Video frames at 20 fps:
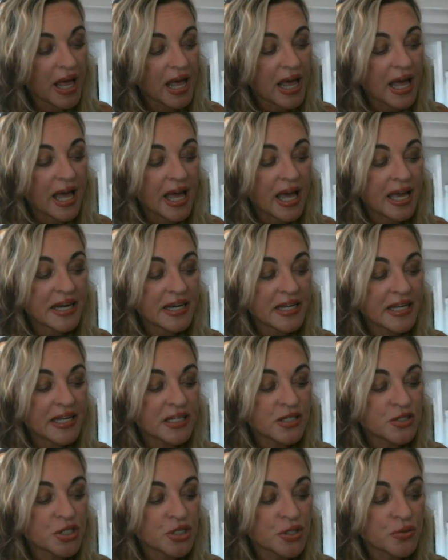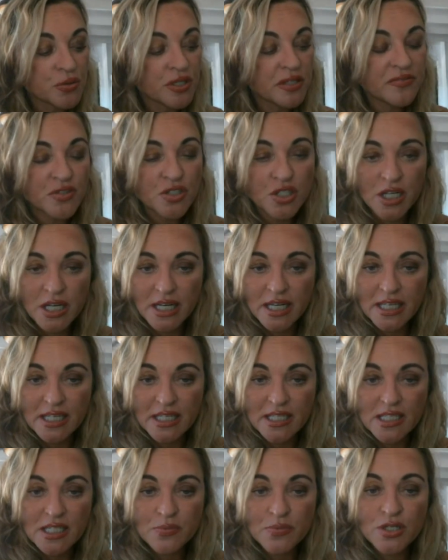and intuitive
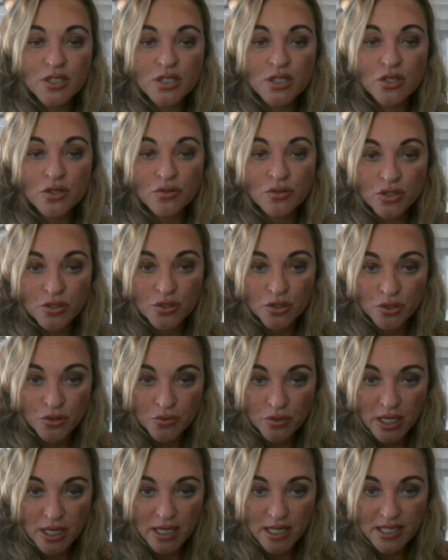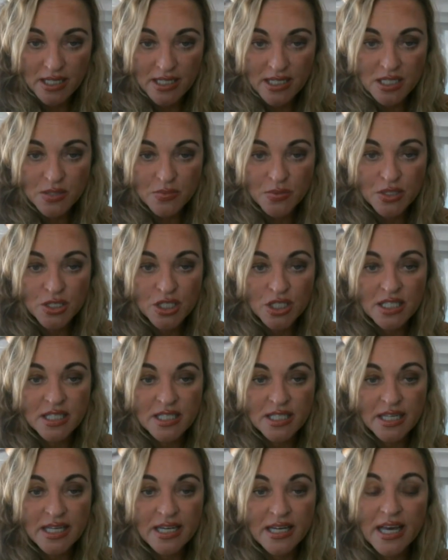genius, which is Uranus, which is
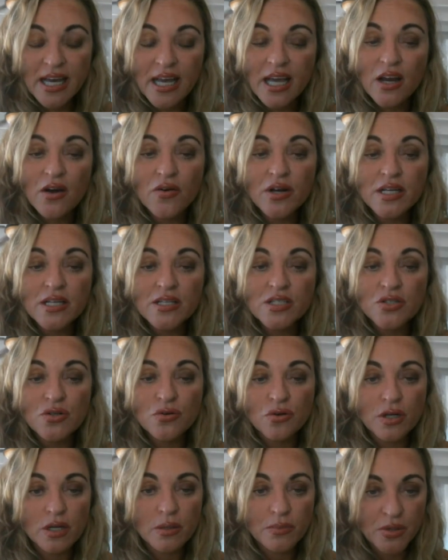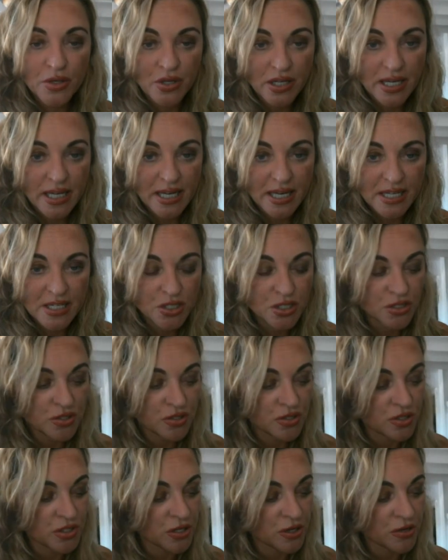in Aries, your communication
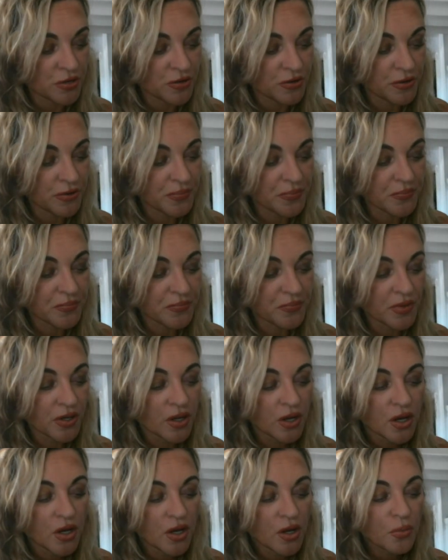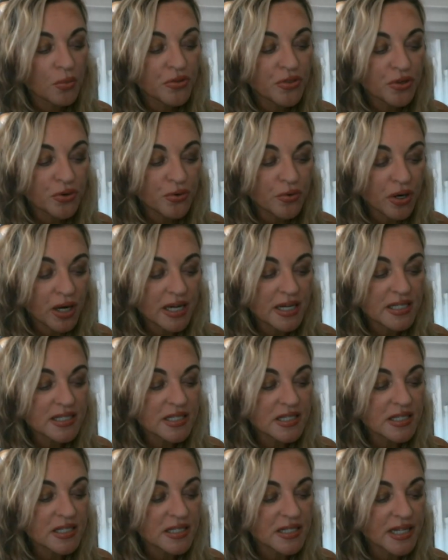zone. With
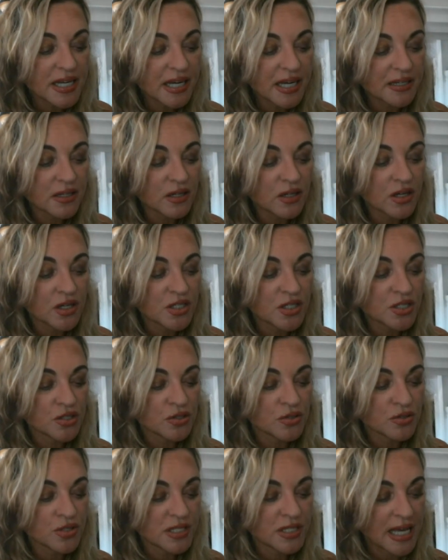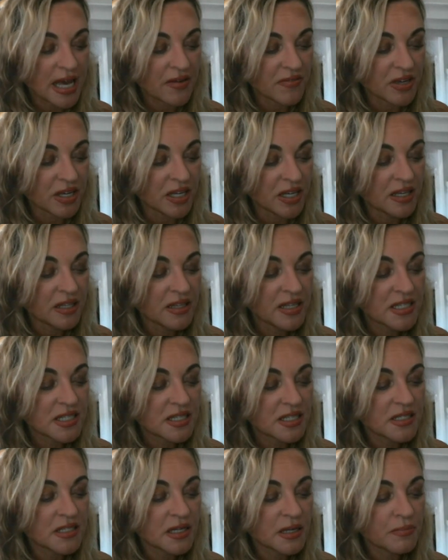Uranus's technological savvy, this
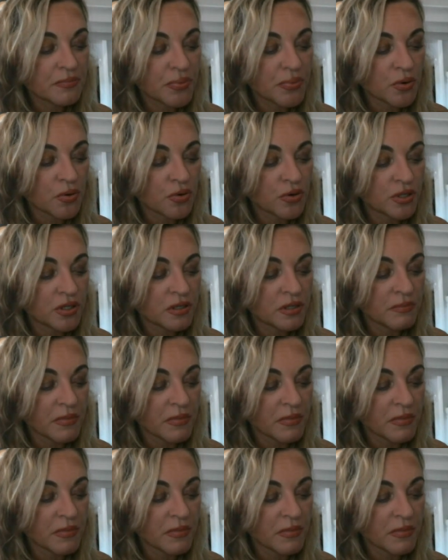is an important